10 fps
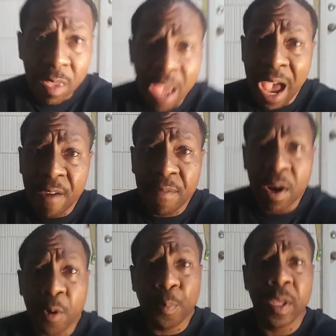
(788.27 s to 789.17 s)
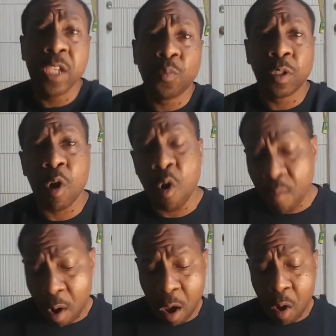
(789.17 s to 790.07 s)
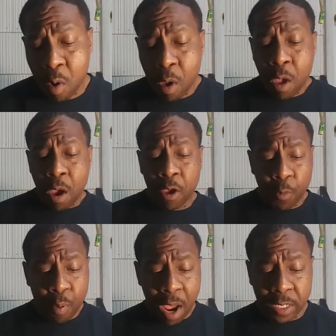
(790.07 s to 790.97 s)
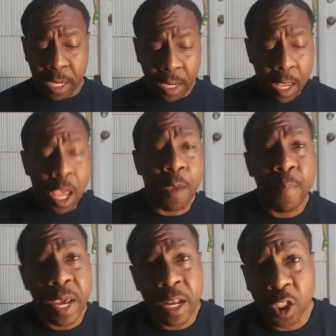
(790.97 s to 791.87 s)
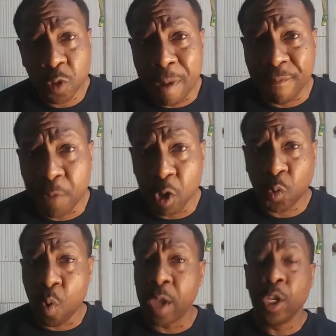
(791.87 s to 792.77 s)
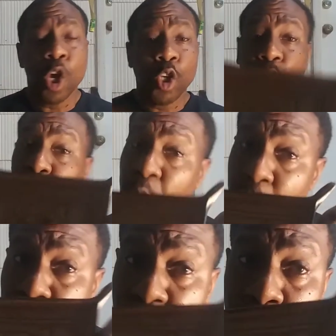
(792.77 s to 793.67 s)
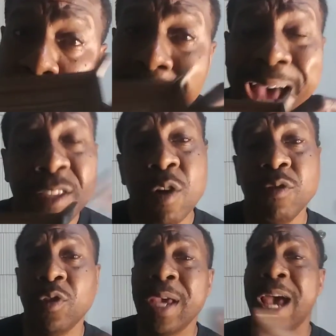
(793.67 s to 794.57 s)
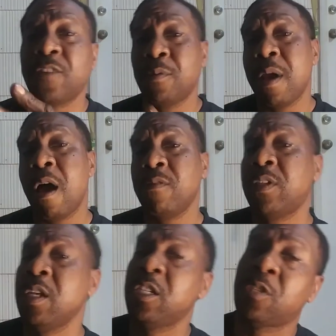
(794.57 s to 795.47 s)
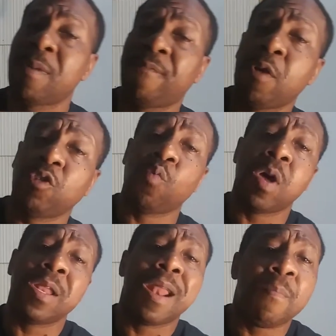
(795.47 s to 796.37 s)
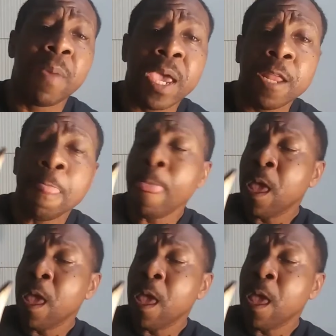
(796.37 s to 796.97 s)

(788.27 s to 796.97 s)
I am very pleased with the overall of the project. And Ben, this is my first one. True, I told you guys from the offset, this is my first one that I made.